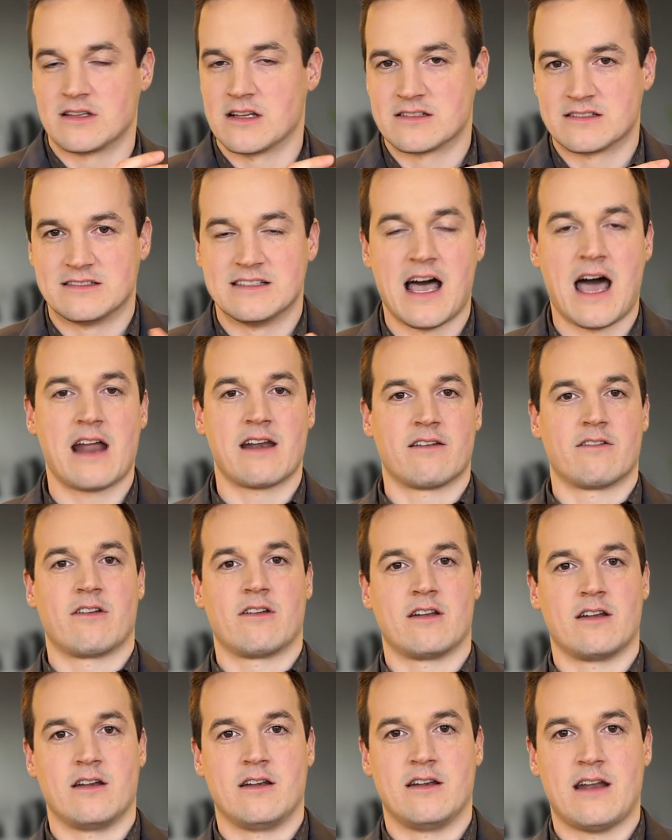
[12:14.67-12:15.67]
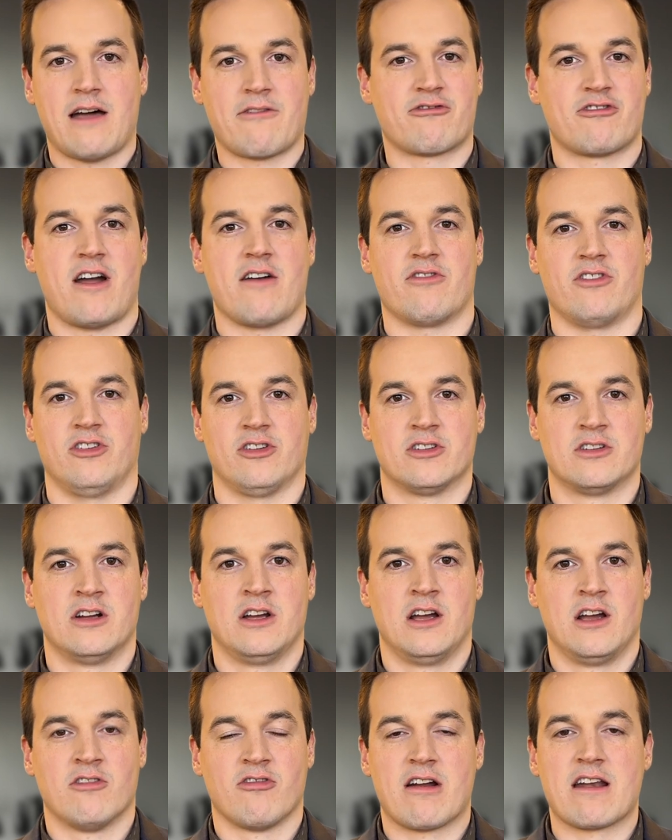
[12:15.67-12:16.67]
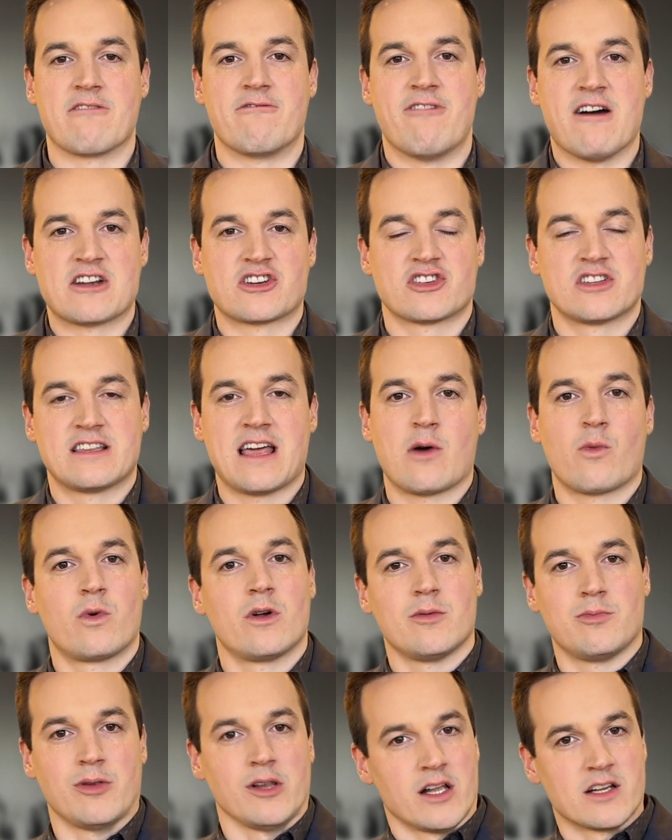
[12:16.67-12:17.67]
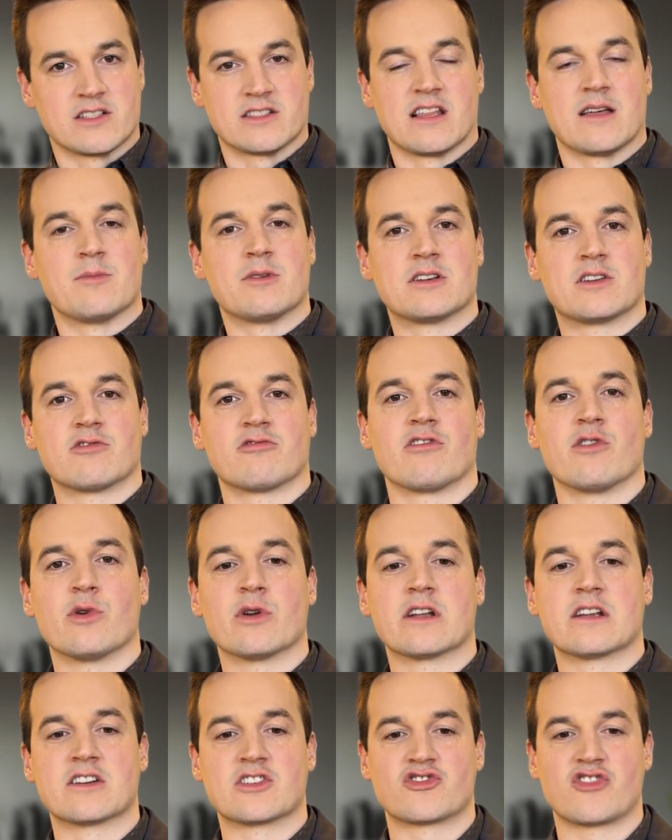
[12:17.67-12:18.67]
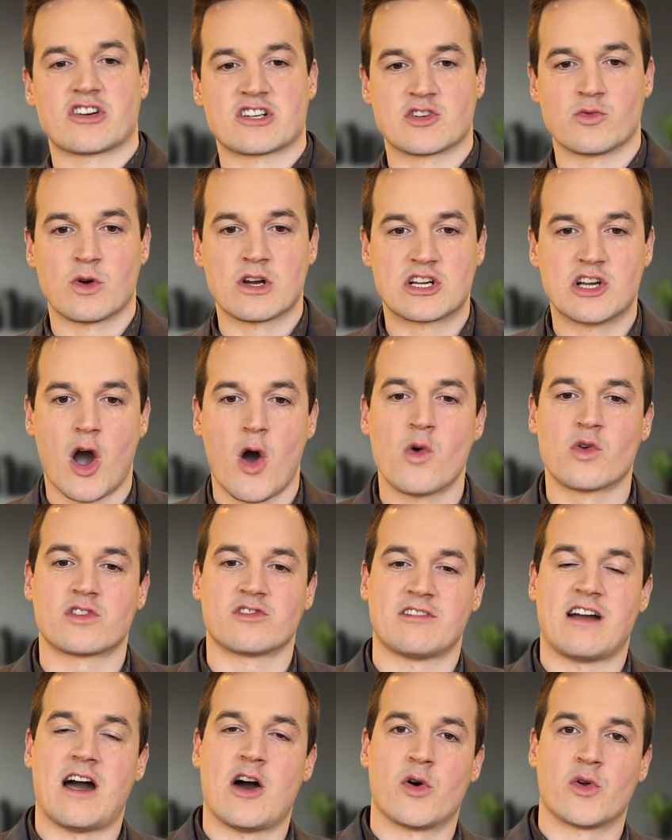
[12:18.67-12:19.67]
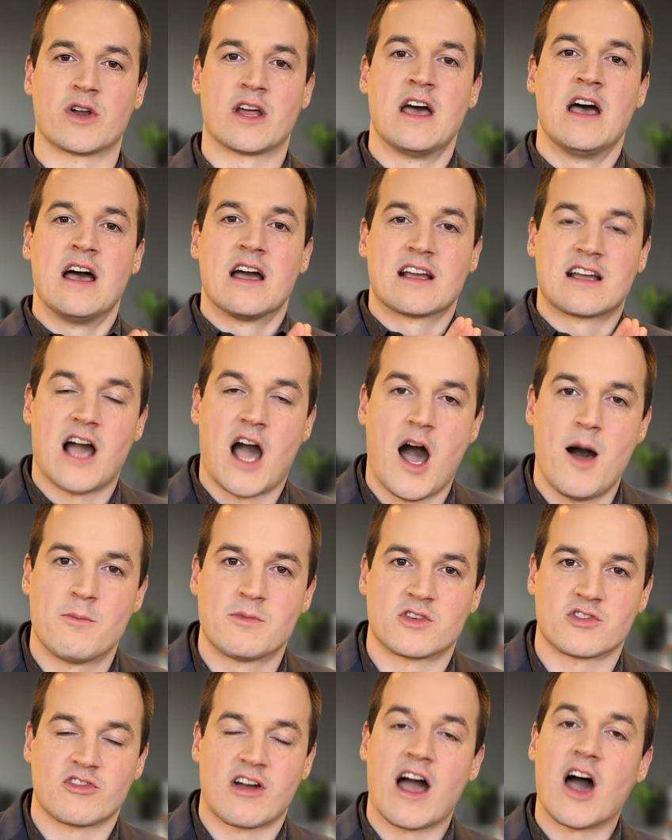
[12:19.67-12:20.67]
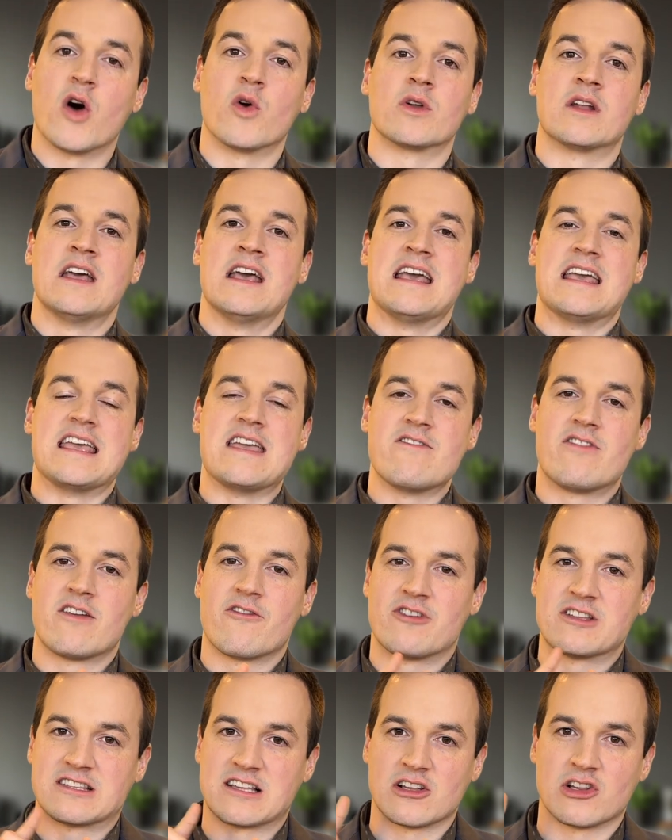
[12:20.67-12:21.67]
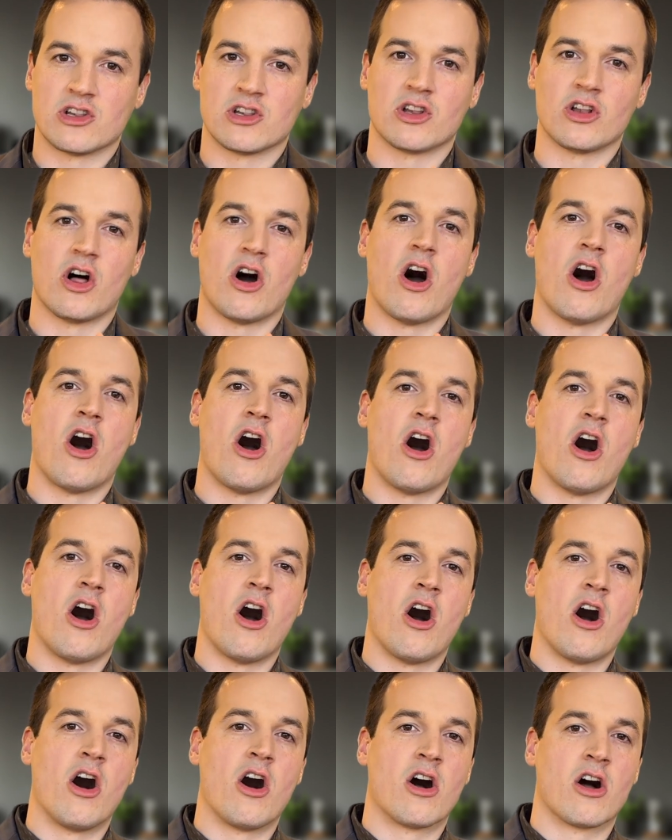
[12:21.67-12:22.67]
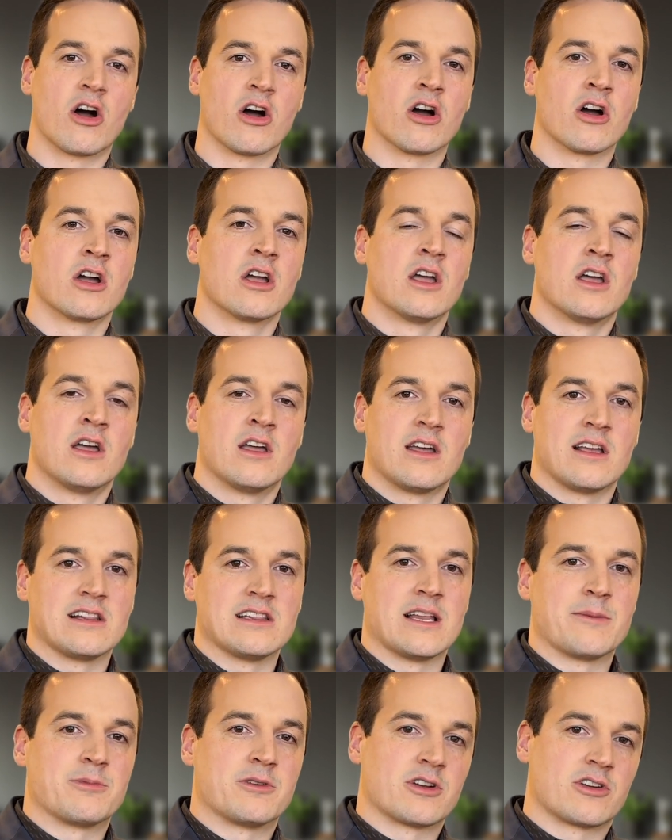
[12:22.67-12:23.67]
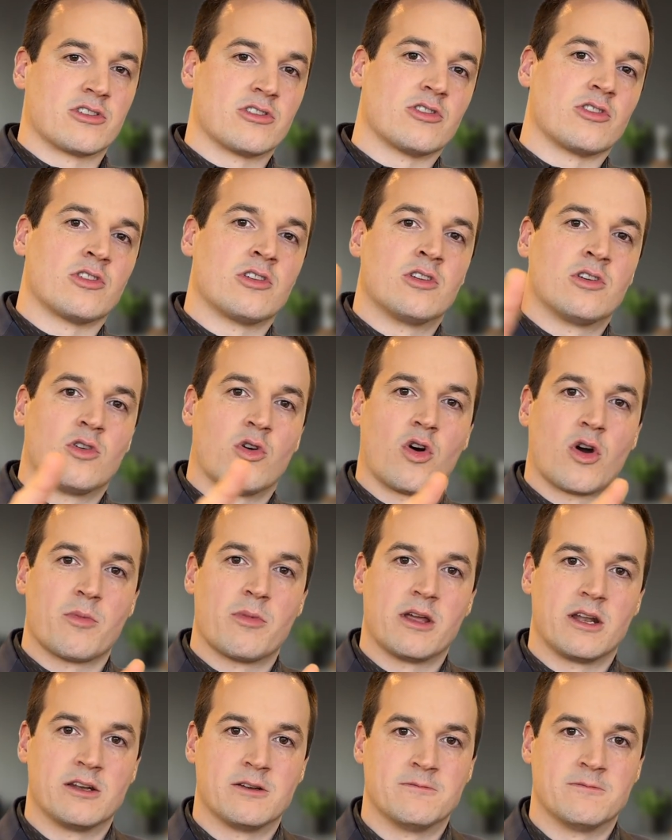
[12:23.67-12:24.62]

not not forever right? Eventually, that will plunge them into ruin and destruction. What goes around comes around, even if it's a long elliptical orbit,